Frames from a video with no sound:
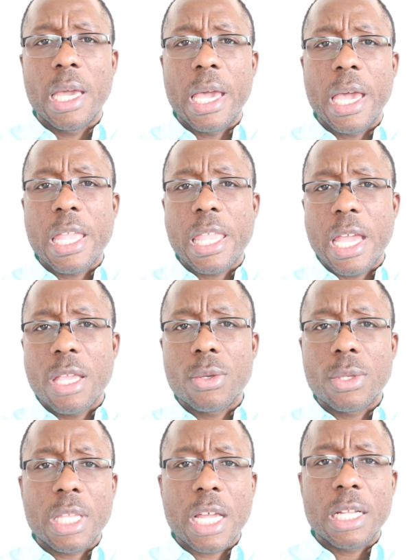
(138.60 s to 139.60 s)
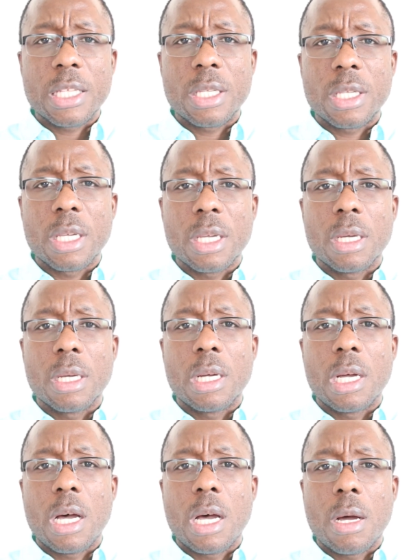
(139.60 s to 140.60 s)
And then you start
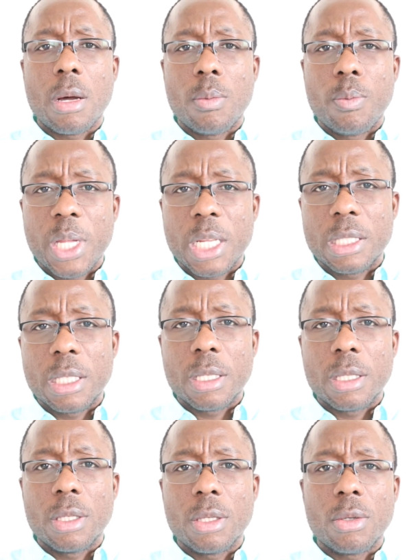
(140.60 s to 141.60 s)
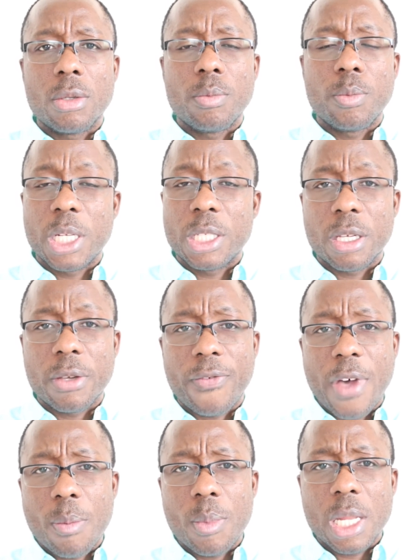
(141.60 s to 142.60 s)
building a
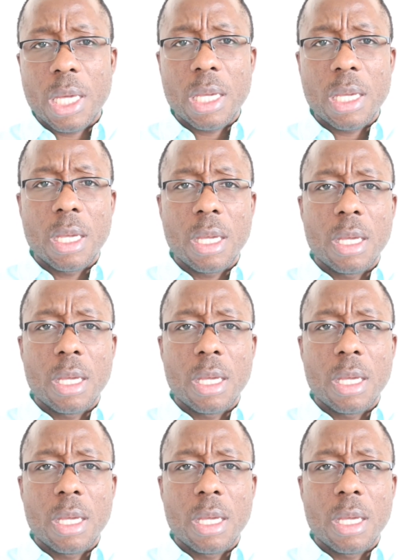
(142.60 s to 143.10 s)
family,